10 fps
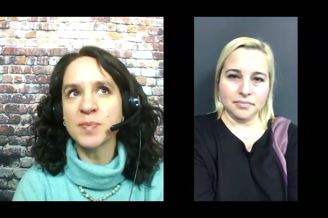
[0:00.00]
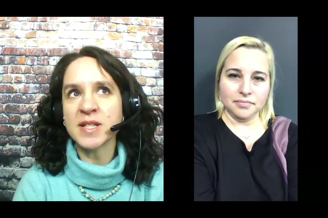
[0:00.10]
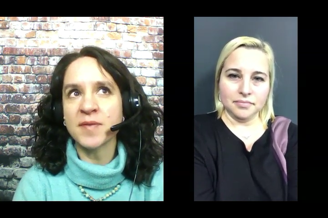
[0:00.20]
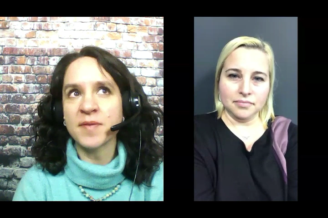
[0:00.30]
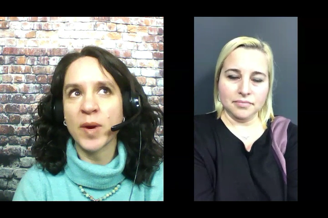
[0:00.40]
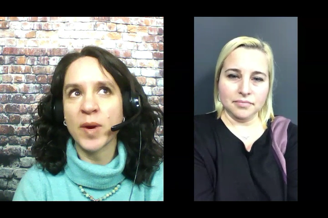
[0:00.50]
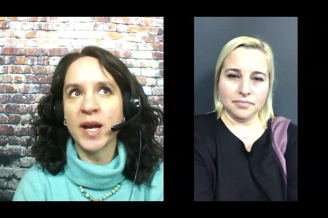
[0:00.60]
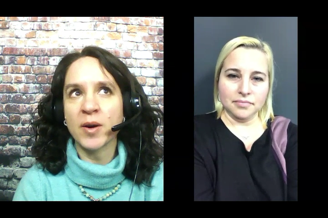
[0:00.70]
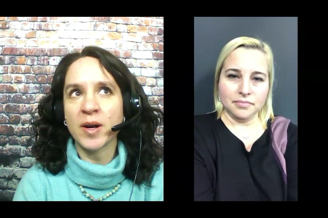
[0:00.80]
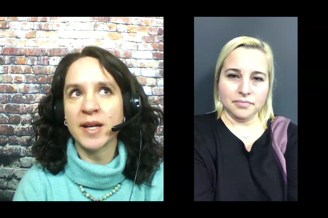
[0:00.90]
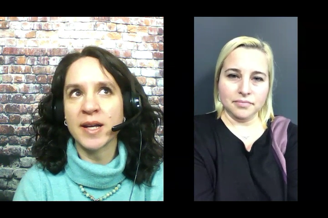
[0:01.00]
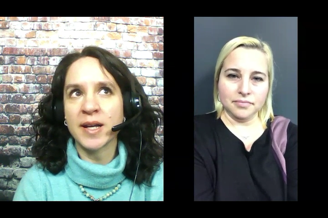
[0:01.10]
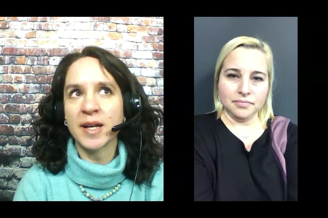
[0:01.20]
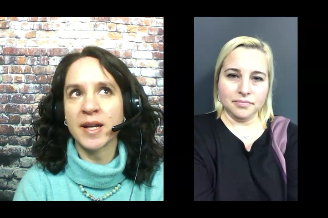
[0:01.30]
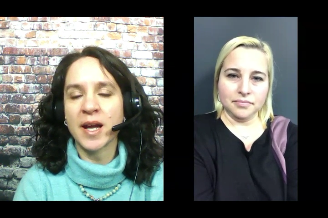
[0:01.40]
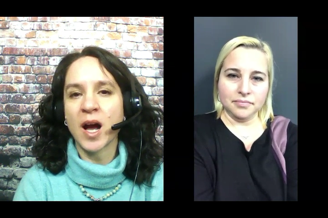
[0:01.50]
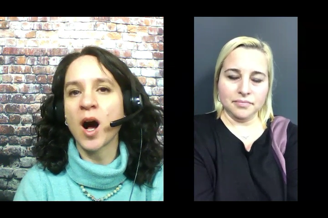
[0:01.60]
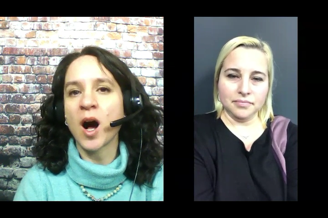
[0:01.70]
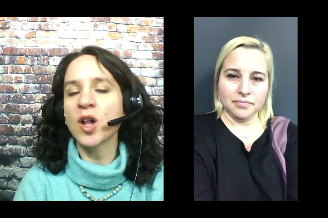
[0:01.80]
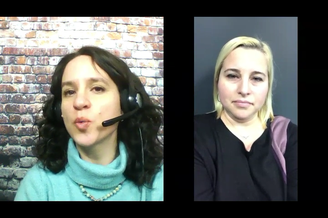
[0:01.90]
Speaker 1: way all you
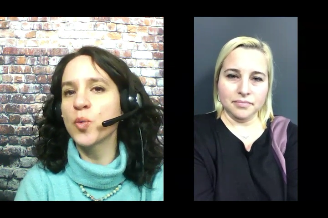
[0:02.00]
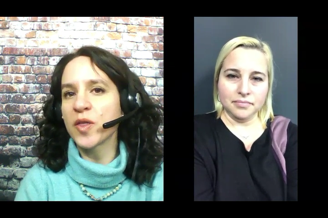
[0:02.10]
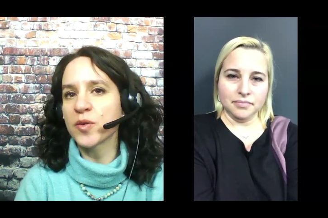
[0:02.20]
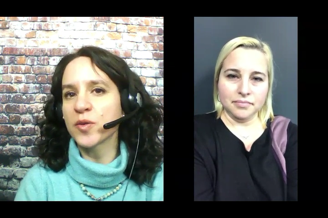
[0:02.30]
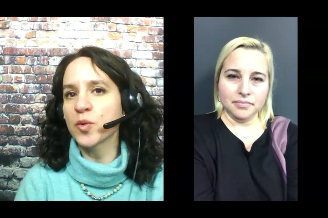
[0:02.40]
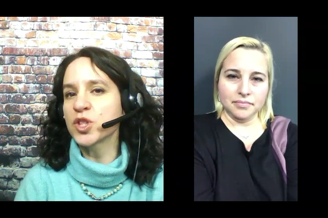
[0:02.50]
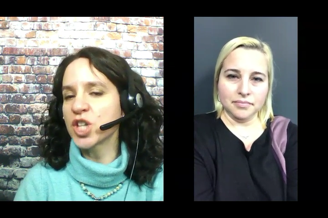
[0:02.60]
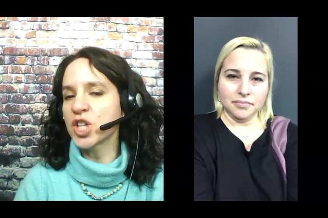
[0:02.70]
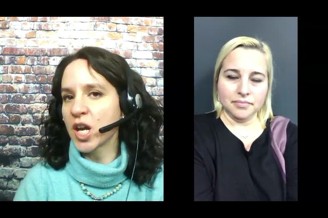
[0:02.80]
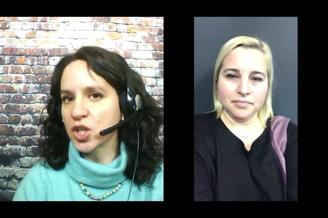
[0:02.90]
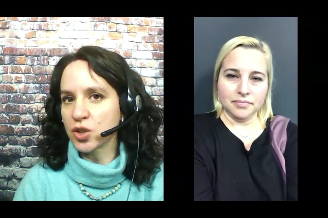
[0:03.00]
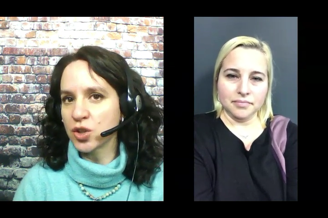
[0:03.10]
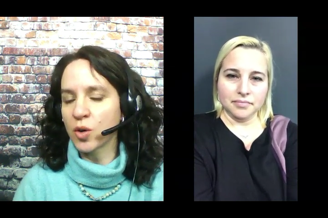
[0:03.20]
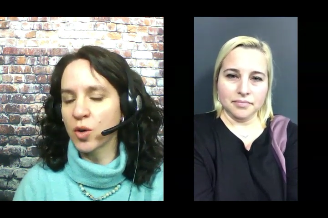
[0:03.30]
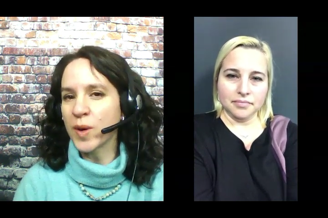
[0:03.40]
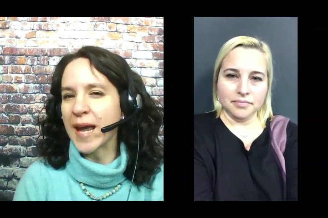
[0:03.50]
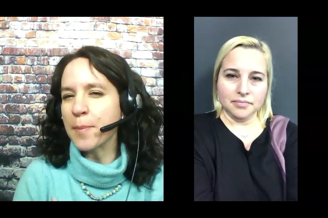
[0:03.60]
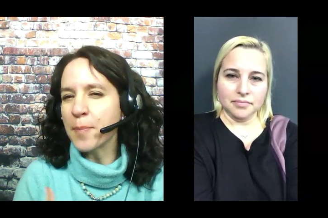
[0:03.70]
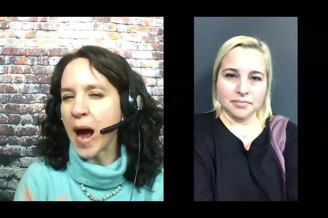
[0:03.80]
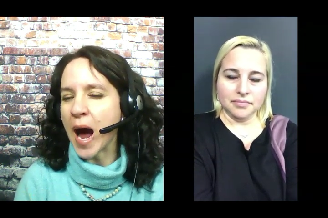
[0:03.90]
went through changed you, or what
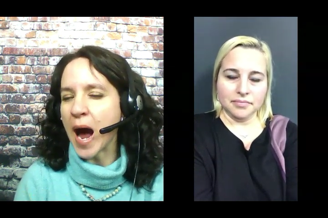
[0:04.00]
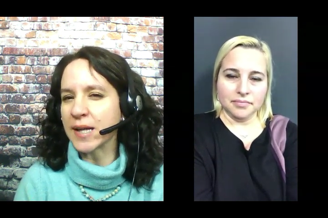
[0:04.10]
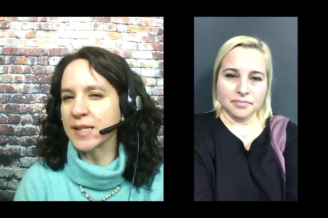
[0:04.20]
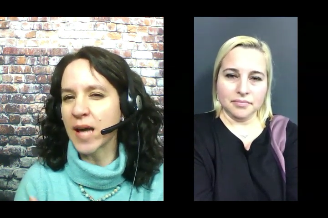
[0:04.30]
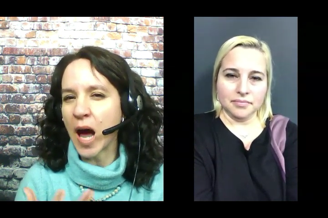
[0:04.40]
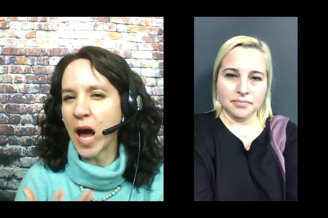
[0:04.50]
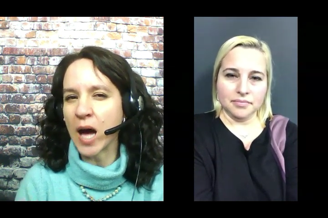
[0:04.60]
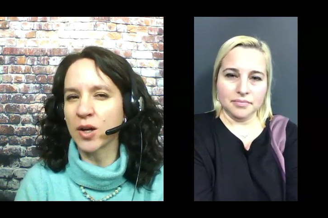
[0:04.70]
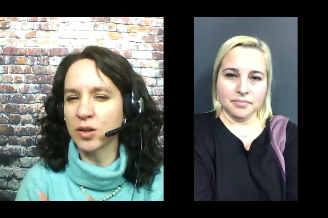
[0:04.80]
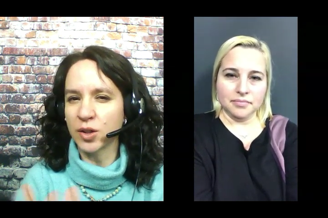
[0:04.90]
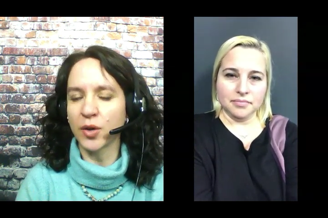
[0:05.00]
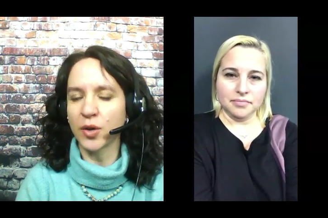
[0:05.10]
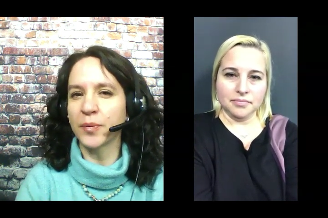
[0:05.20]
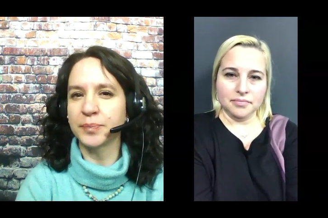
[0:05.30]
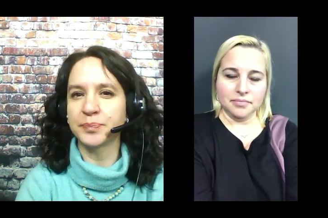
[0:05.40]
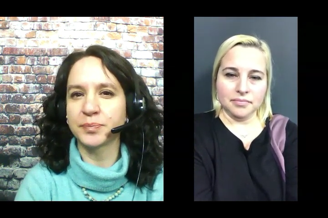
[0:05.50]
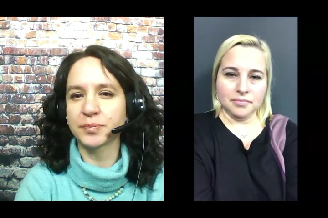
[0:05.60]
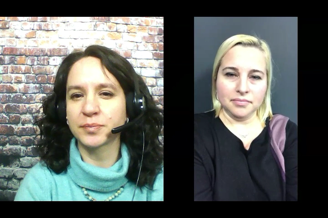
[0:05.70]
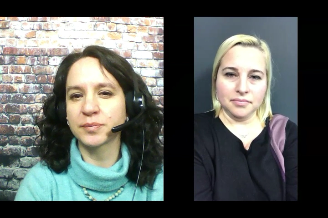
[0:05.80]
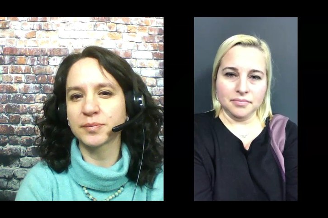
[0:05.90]
impact it had on you?
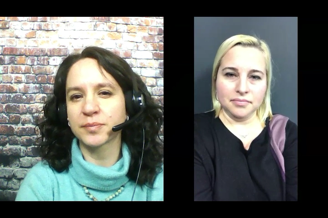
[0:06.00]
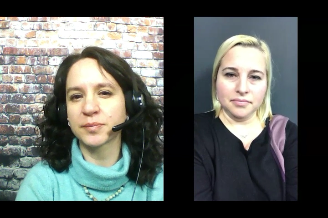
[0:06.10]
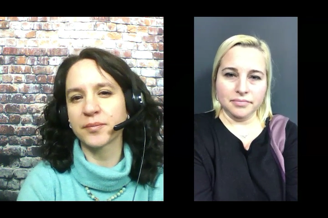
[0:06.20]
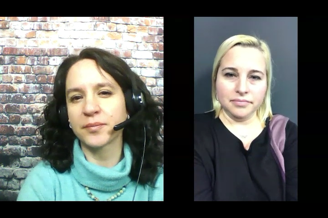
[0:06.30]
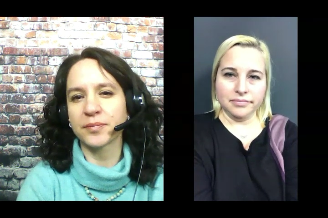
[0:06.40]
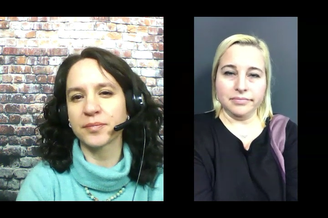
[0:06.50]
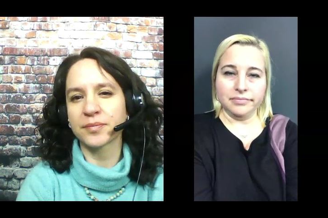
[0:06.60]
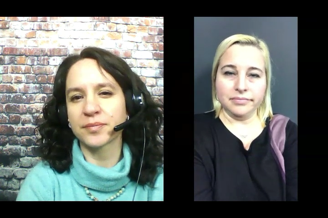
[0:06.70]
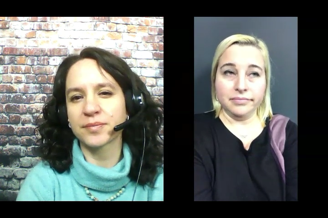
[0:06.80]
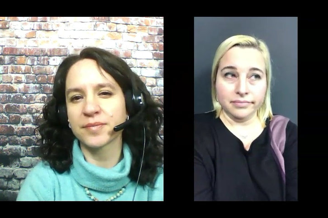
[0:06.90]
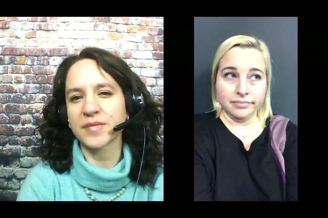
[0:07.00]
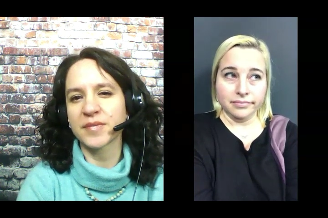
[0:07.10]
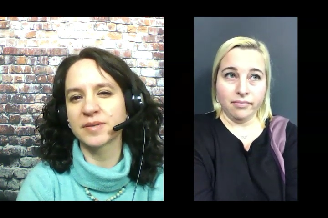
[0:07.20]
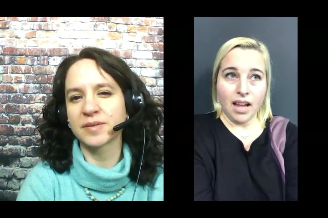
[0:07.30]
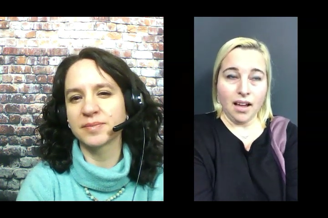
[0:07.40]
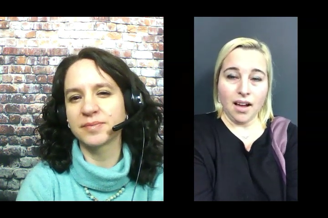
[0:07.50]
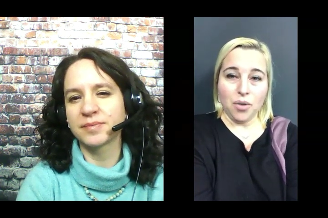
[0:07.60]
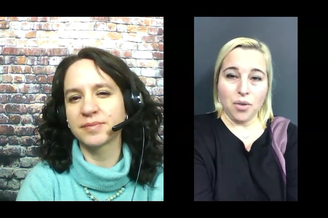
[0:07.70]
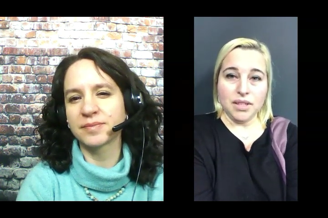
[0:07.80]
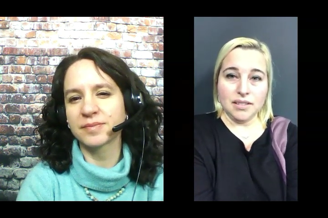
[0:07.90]
Speaker 2: Mm. I would
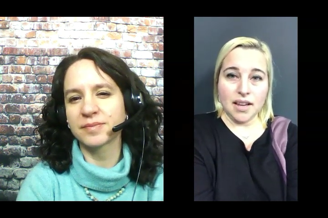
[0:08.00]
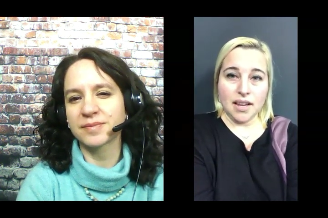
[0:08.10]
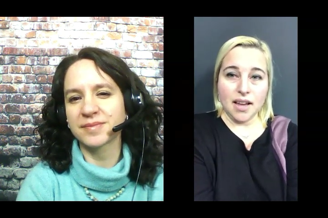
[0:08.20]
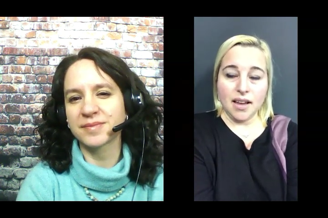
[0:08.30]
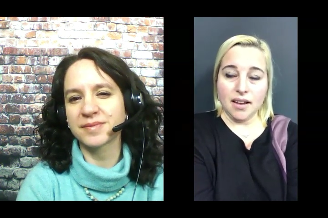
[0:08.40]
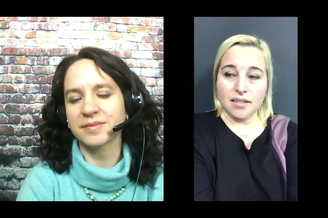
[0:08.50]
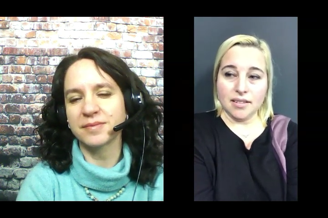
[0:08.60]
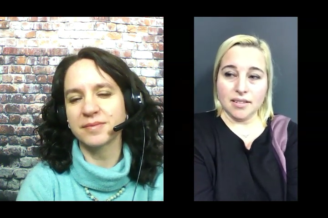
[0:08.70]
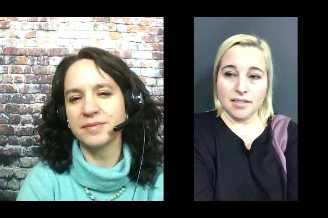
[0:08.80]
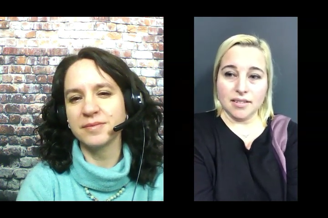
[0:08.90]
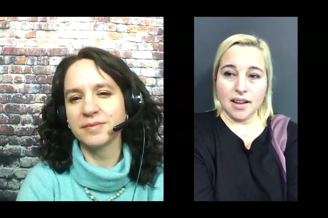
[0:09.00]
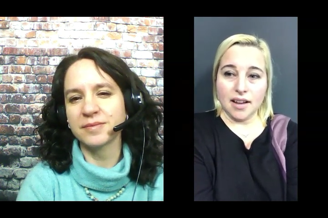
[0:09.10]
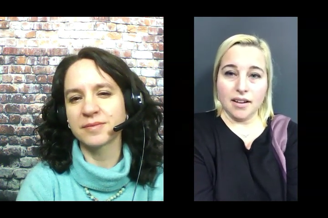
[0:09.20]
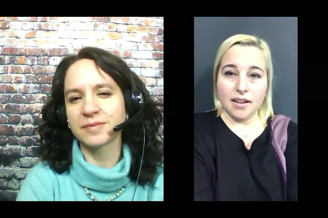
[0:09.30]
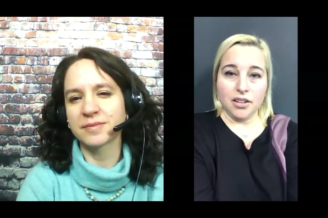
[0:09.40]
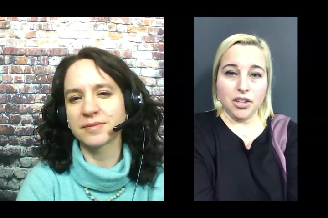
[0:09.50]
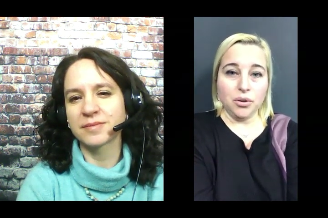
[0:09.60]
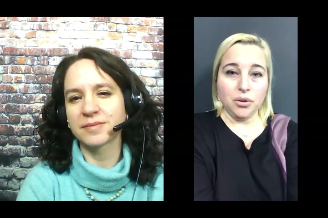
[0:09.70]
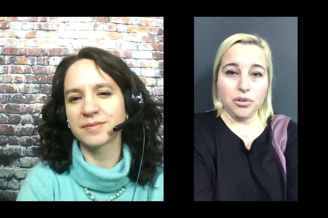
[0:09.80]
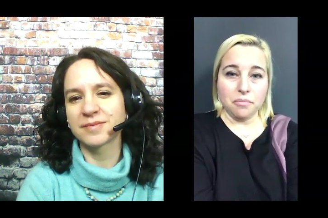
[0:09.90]
say it had a huge
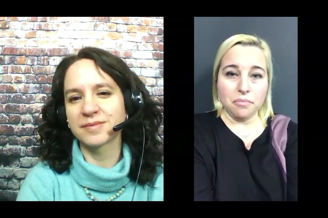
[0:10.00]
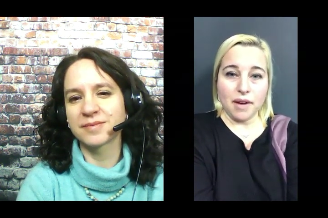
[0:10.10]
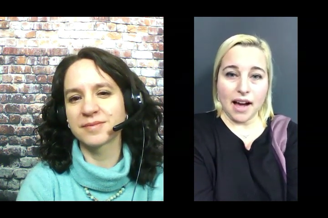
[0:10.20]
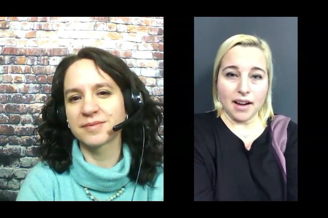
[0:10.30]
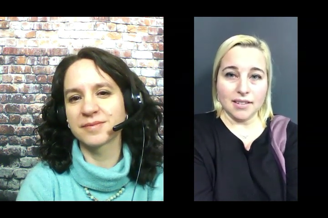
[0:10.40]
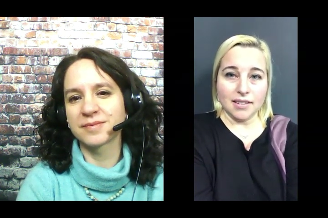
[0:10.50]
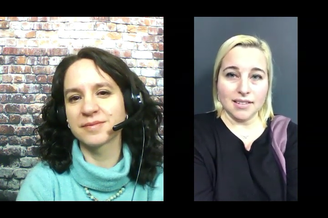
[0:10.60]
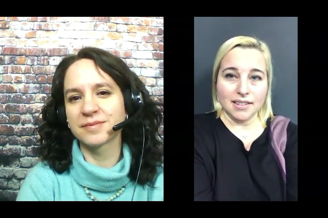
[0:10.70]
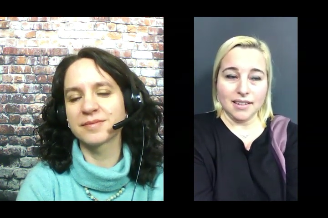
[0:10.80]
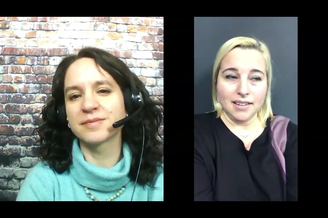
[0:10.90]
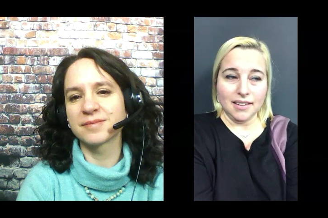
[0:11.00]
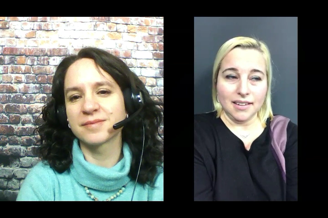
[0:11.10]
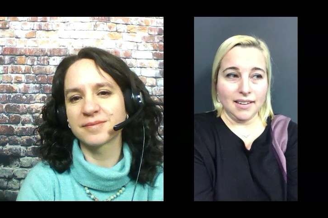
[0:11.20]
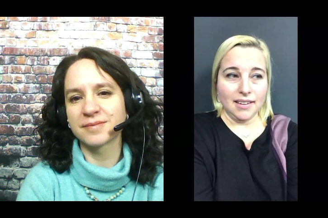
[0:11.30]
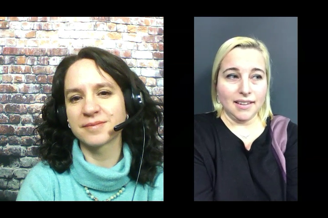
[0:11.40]
impact. It uh,